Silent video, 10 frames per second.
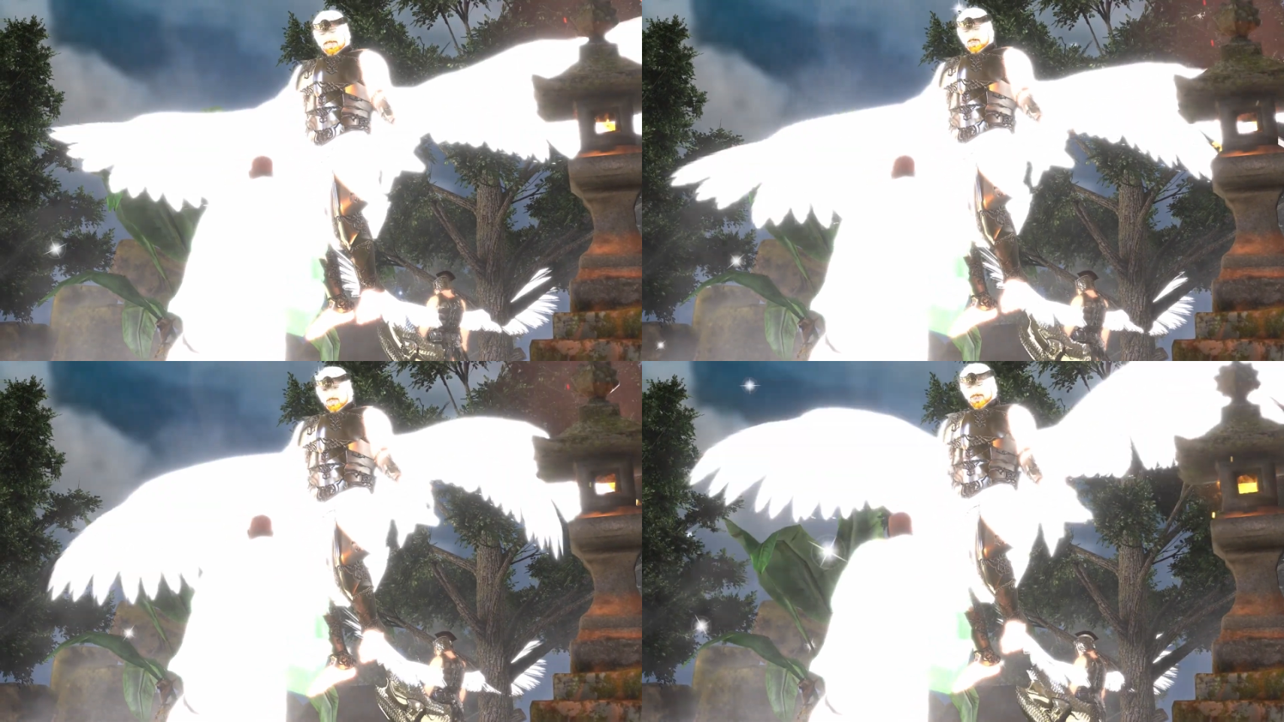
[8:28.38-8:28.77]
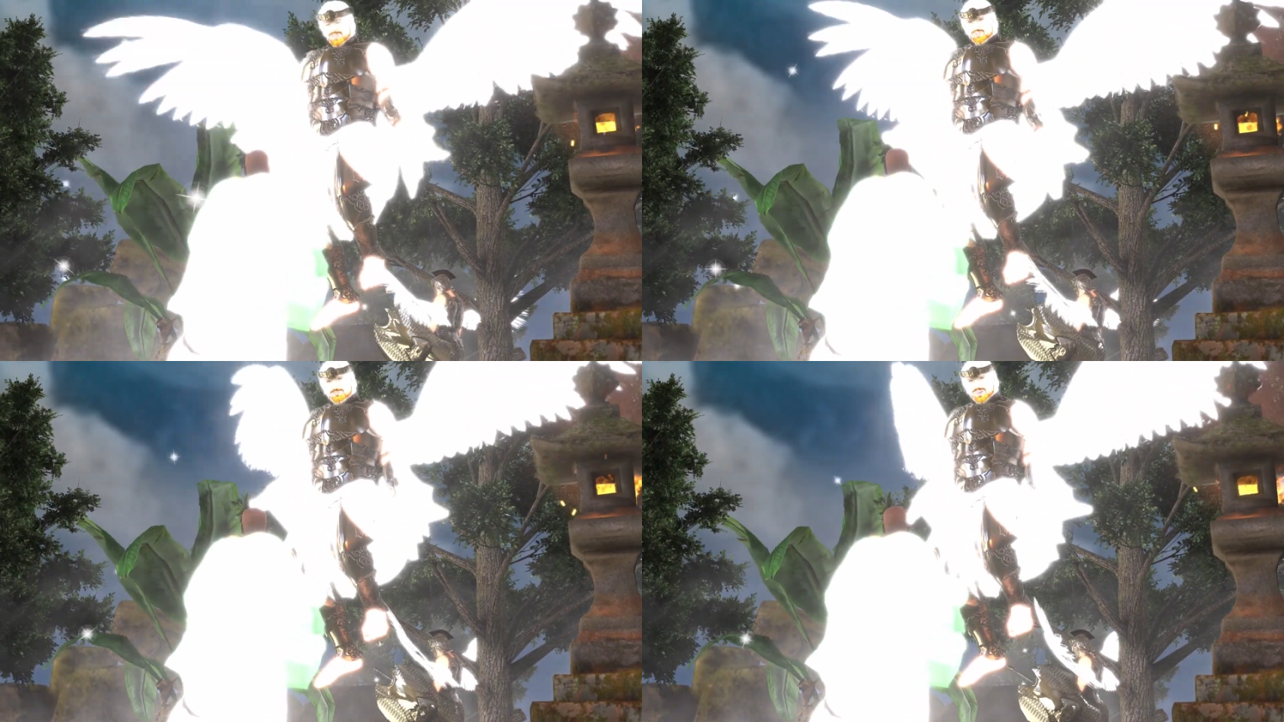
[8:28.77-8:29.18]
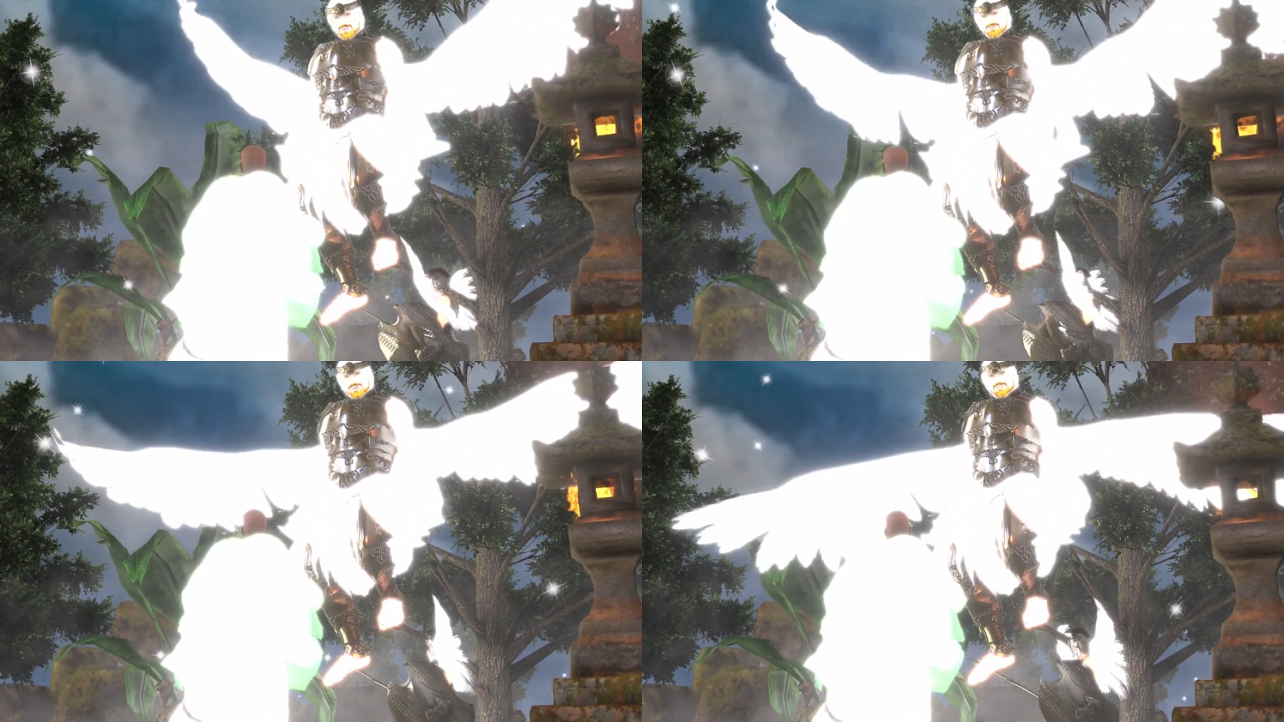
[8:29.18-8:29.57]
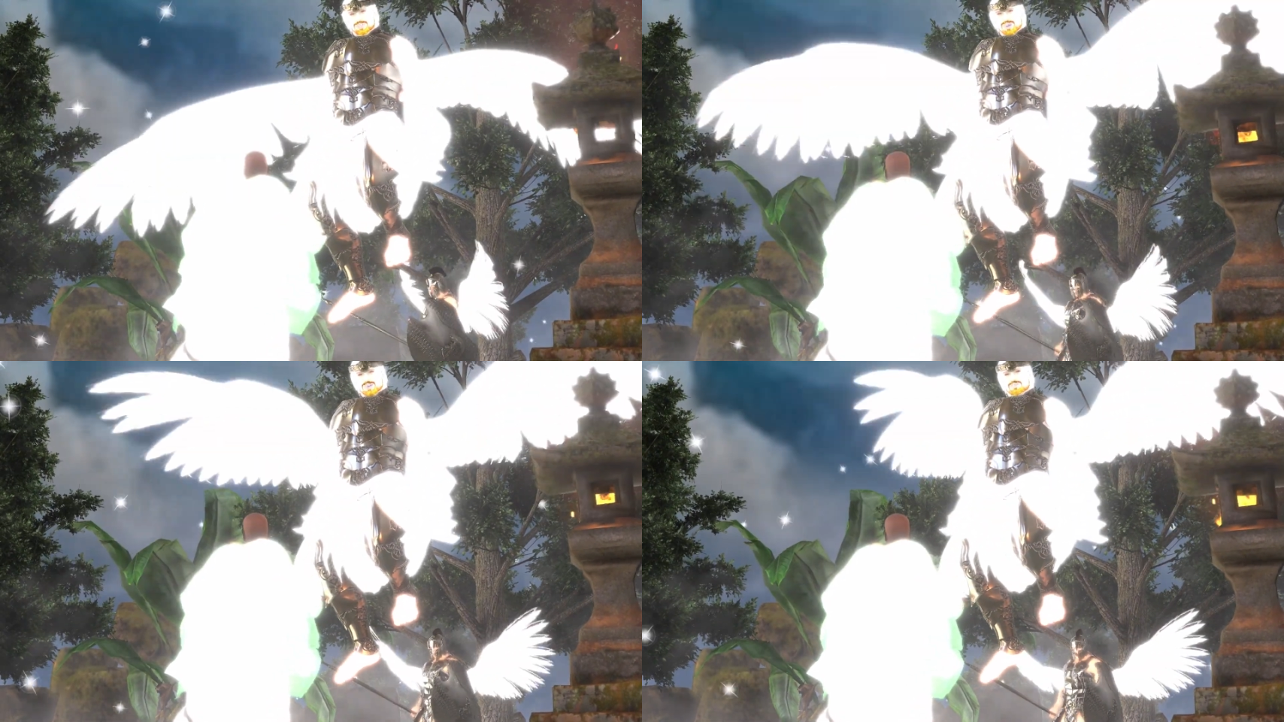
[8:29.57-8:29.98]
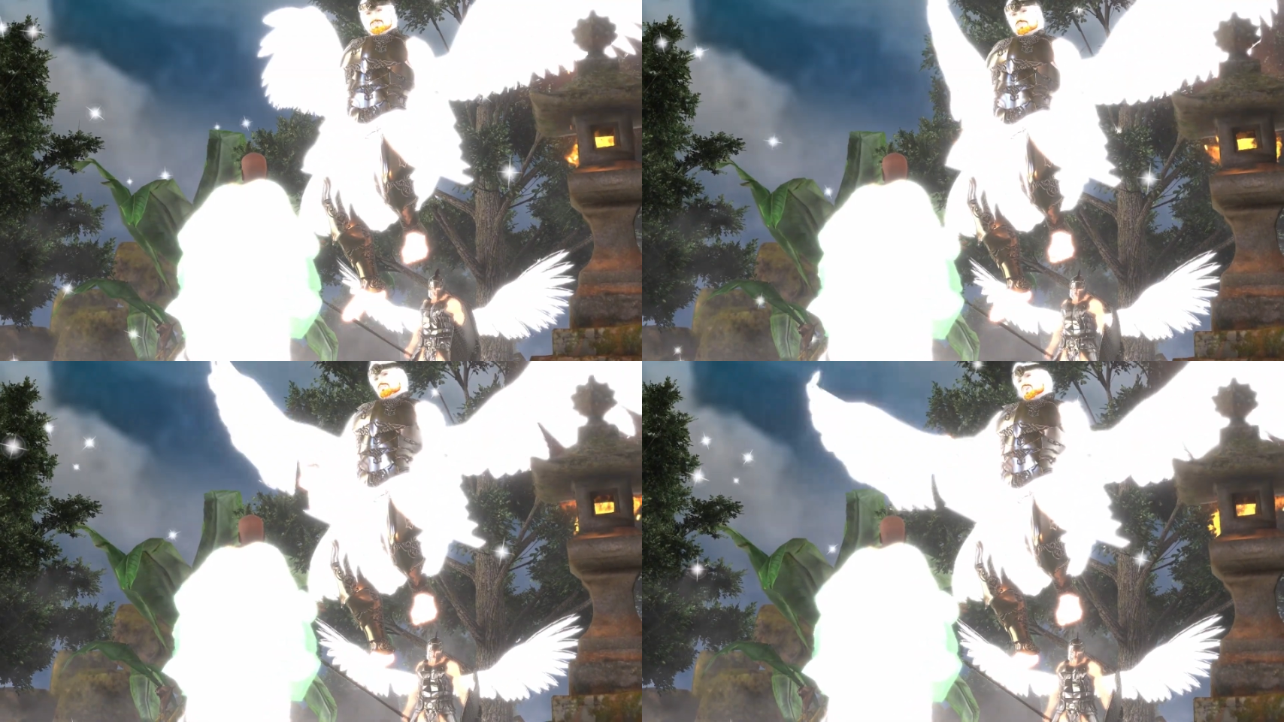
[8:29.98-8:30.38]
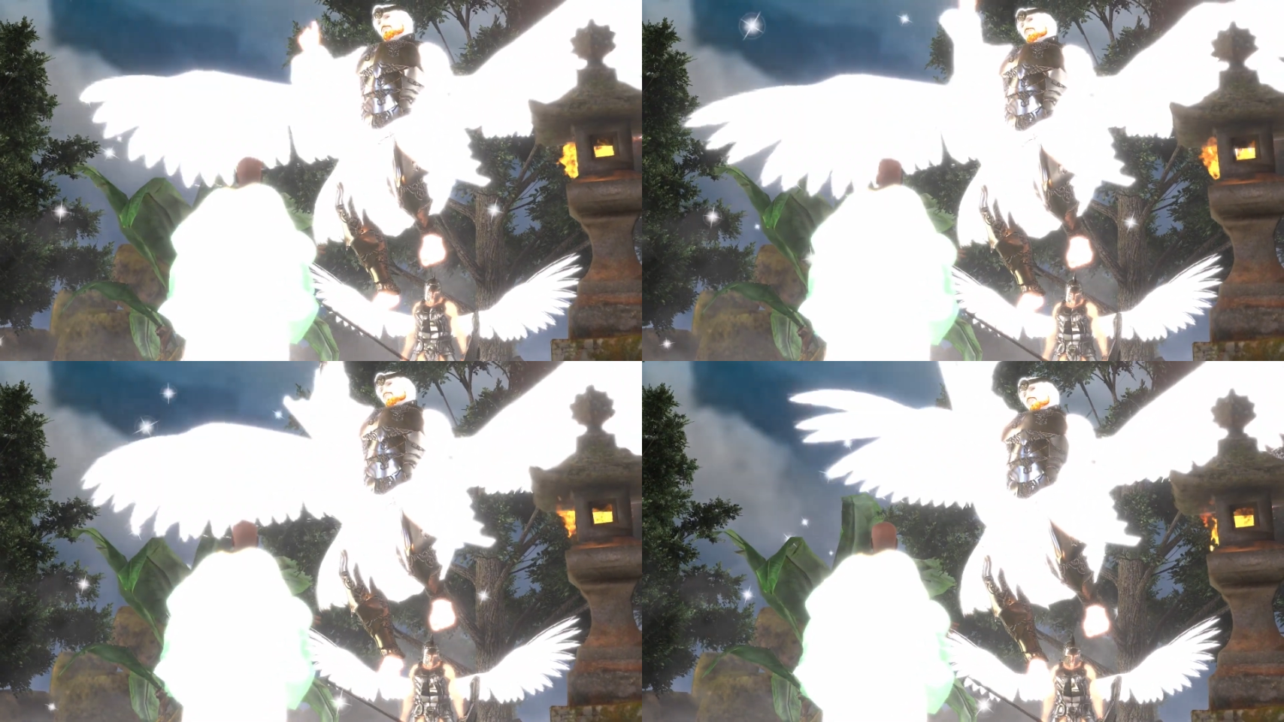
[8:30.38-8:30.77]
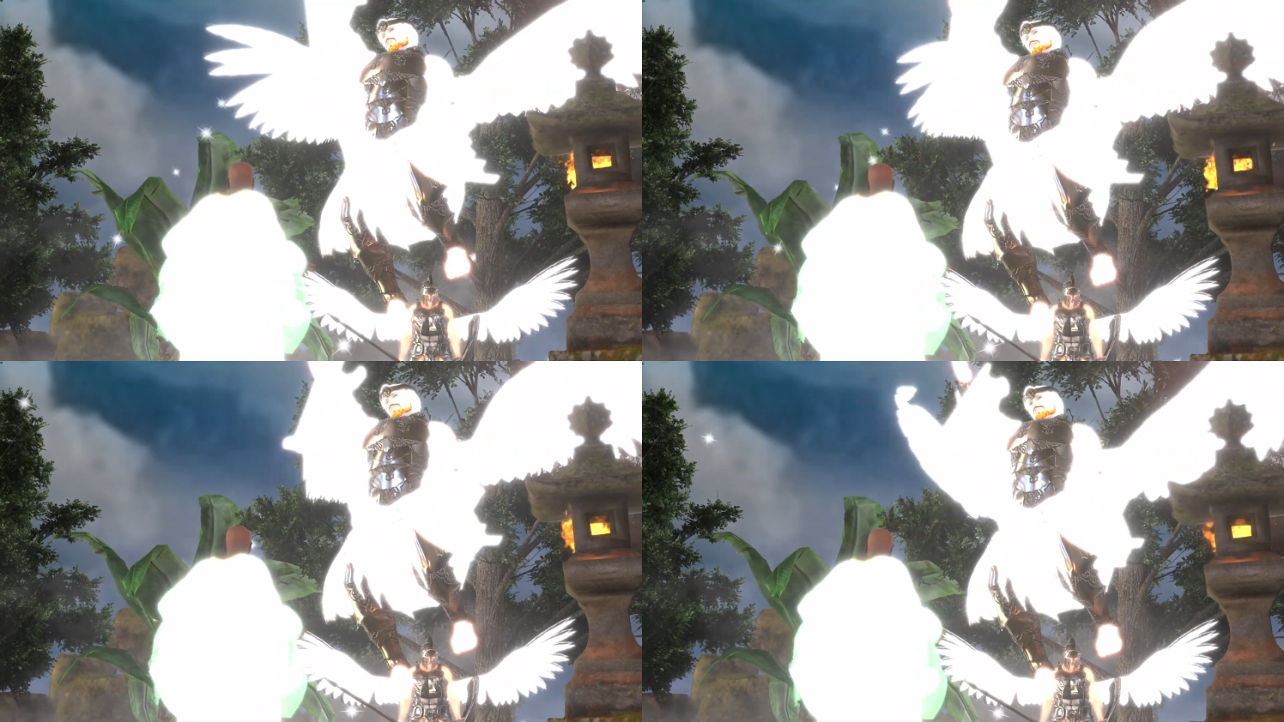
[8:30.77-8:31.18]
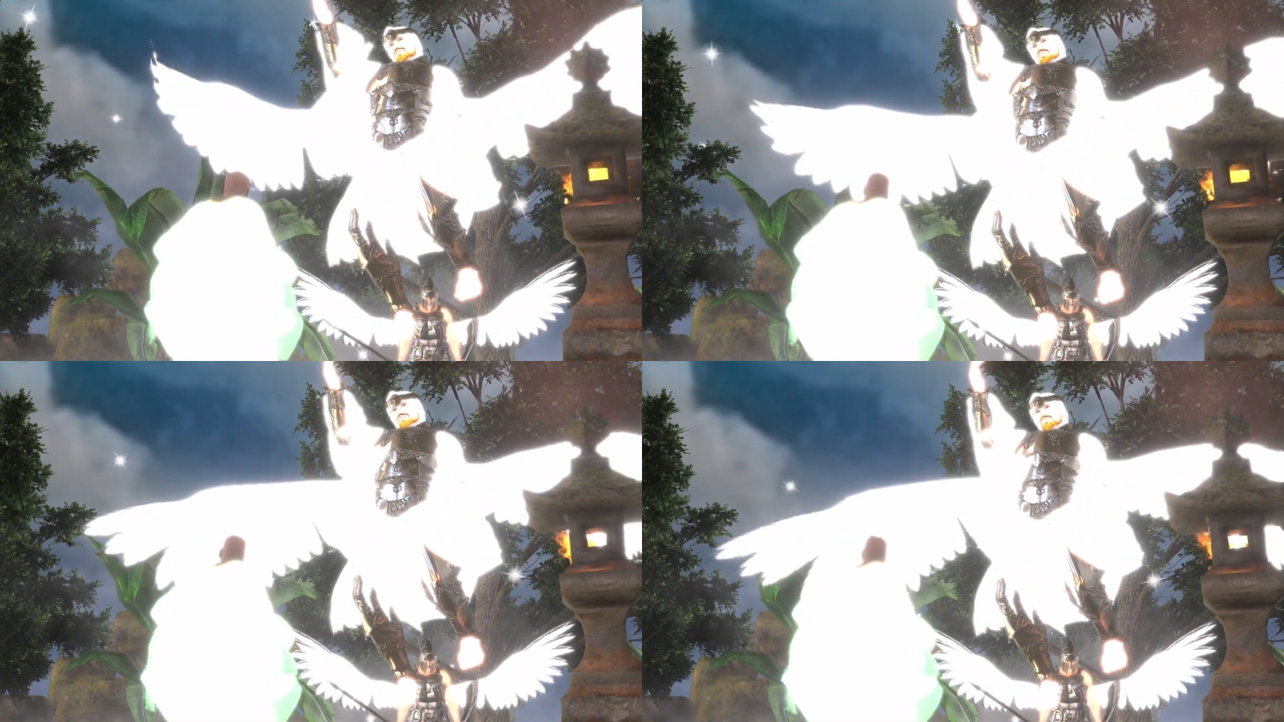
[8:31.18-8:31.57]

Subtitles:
(no speaker visible)